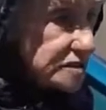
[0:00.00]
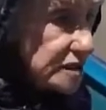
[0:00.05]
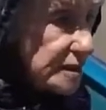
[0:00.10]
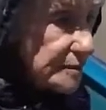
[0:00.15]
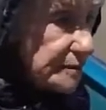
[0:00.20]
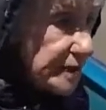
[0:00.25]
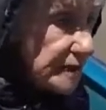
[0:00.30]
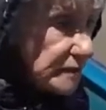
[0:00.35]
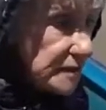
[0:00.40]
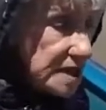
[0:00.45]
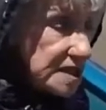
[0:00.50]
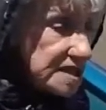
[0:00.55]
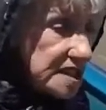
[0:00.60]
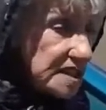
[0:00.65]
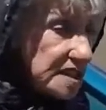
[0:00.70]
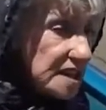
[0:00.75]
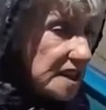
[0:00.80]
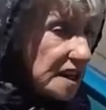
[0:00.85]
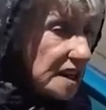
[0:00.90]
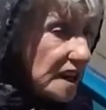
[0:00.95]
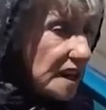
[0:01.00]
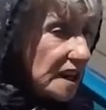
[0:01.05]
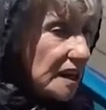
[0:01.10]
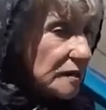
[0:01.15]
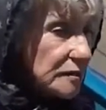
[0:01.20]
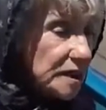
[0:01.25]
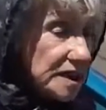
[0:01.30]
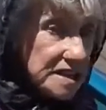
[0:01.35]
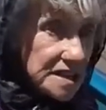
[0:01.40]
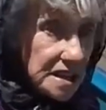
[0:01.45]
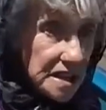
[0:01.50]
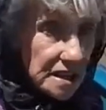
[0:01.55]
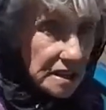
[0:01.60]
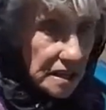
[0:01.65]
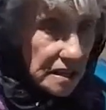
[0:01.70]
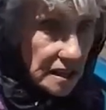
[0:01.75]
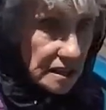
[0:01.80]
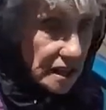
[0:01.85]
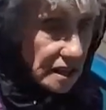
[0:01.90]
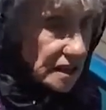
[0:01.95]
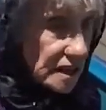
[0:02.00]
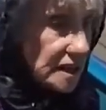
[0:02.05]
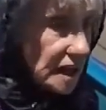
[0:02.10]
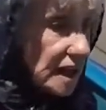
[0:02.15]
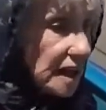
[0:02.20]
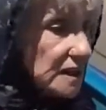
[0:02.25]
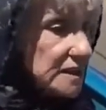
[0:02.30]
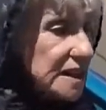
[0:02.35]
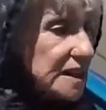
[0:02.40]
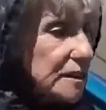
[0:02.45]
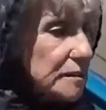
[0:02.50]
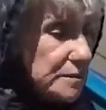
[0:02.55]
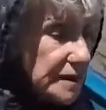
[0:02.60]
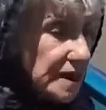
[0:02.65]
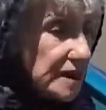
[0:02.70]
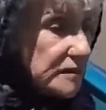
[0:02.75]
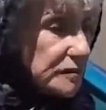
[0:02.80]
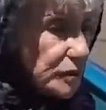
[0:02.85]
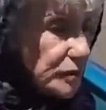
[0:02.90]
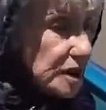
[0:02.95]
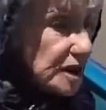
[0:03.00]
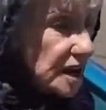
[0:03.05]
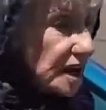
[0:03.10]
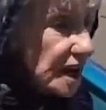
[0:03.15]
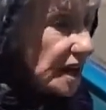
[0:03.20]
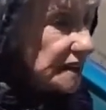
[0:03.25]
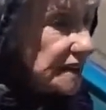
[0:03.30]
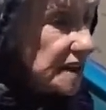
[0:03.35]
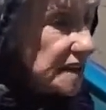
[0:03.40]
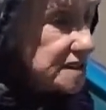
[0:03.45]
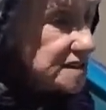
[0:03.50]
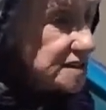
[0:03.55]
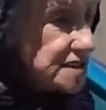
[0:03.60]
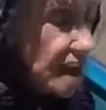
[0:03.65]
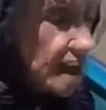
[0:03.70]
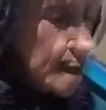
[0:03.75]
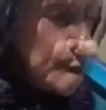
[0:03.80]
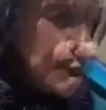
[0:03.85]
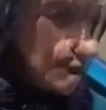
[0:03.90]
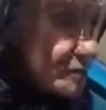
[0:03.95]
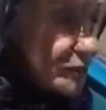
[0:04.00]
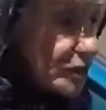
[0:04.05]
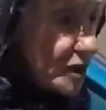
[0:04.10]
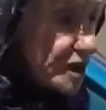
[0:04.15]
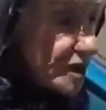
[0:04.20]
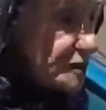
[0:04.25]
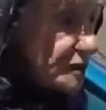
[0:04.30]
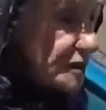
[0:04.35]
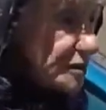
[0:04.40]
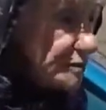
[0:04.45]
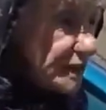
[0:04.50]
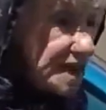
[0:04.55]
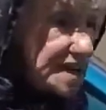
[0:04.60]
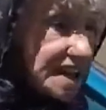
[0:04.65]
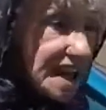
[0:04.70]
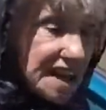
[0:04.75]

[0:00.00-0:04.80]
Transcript: strip and we did we did a little bit of work on this, some work with my